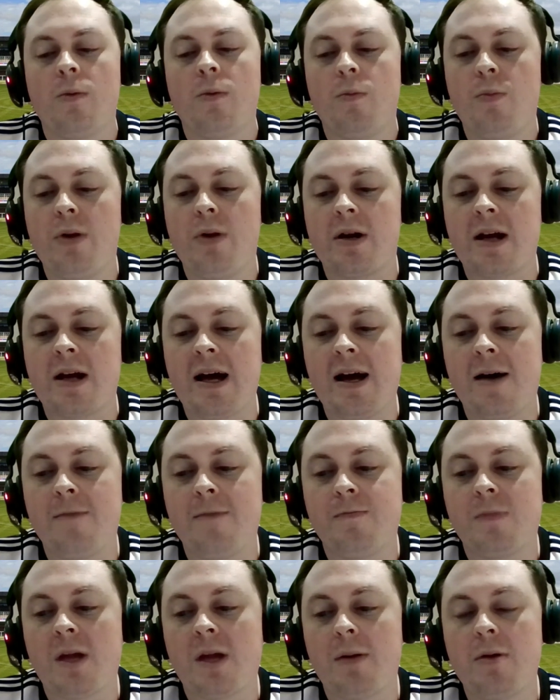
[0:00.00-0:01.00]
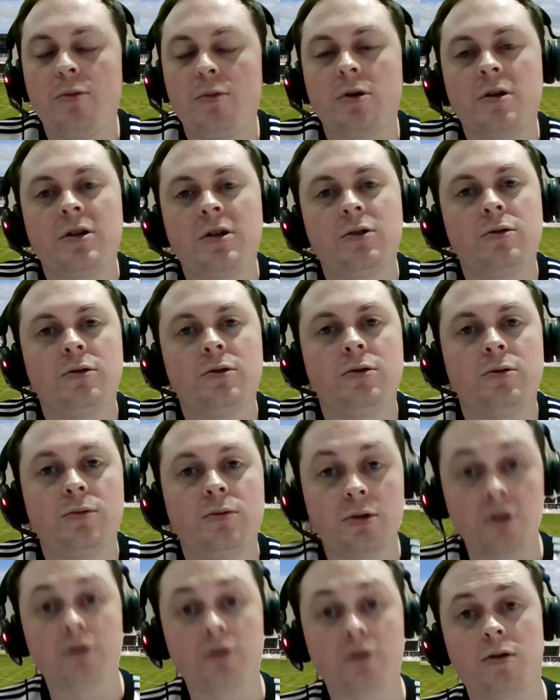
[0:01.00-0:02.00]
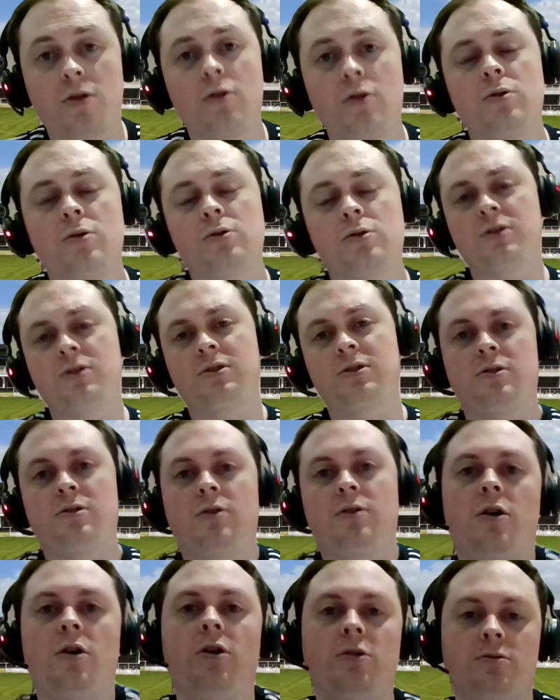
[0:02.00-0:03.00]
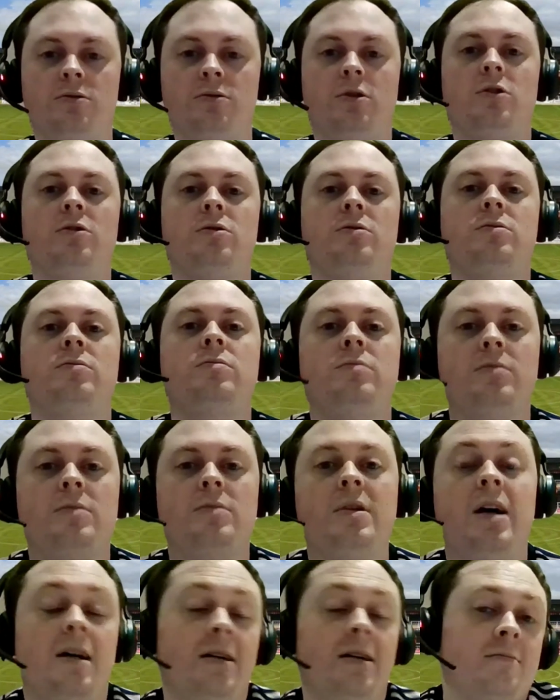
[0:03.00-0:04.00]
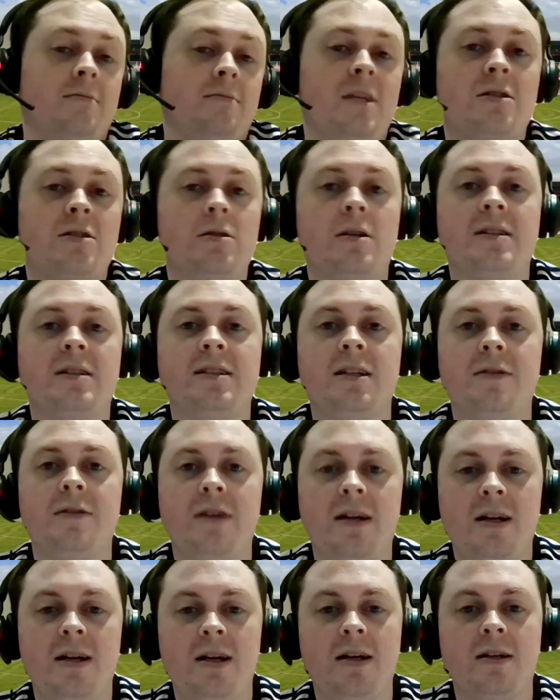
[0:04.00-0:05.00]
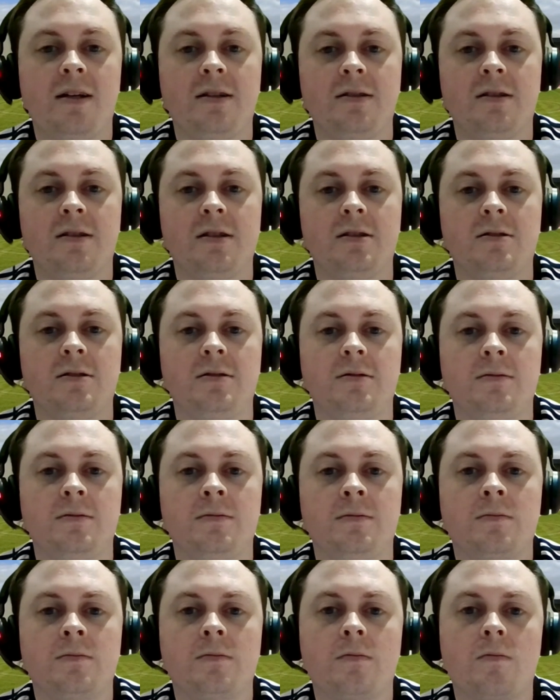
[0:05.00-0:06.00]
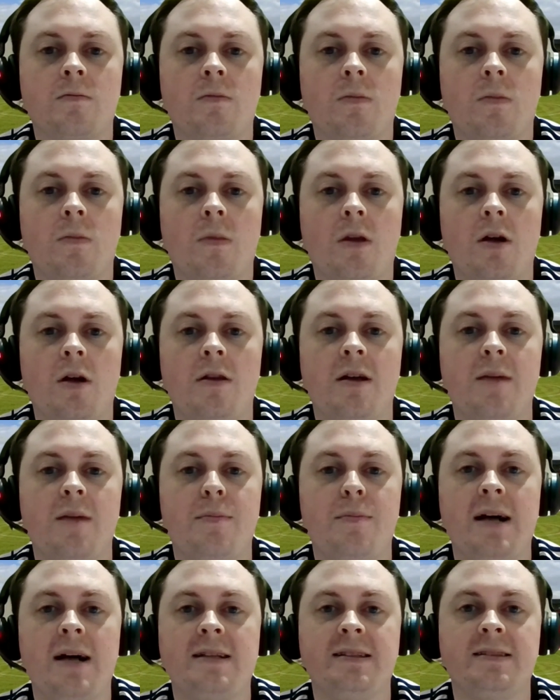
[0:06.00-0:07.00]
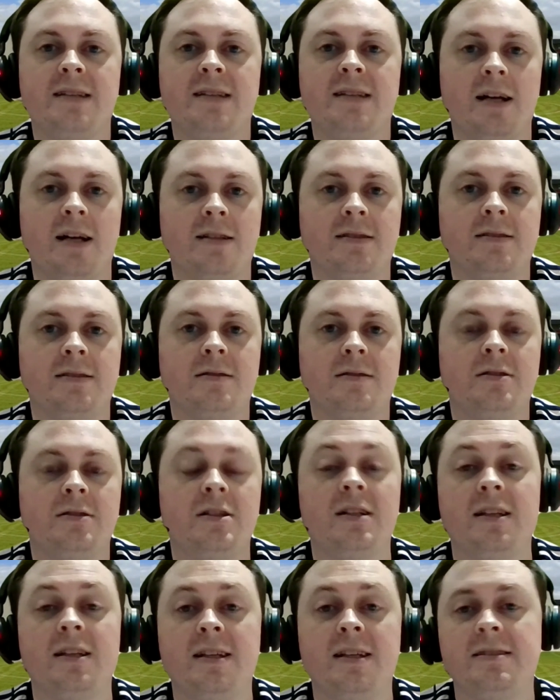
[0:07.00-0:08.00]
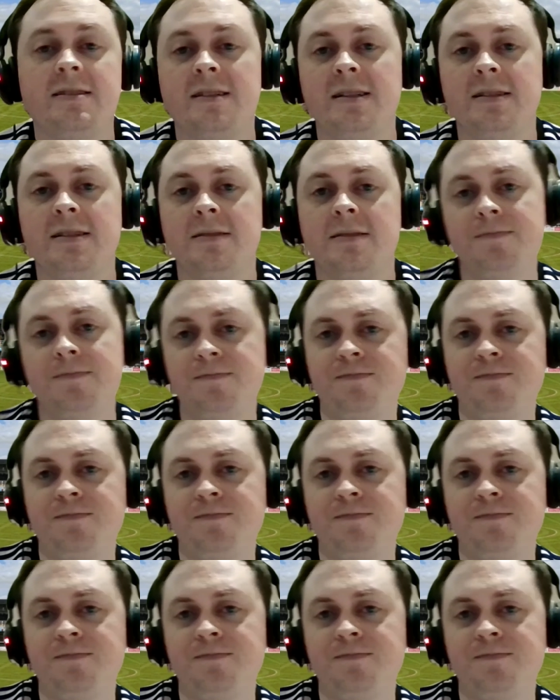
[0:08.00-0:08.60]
But I mean, what are your thoughts on that National League TV and the impact it's had certainly this season?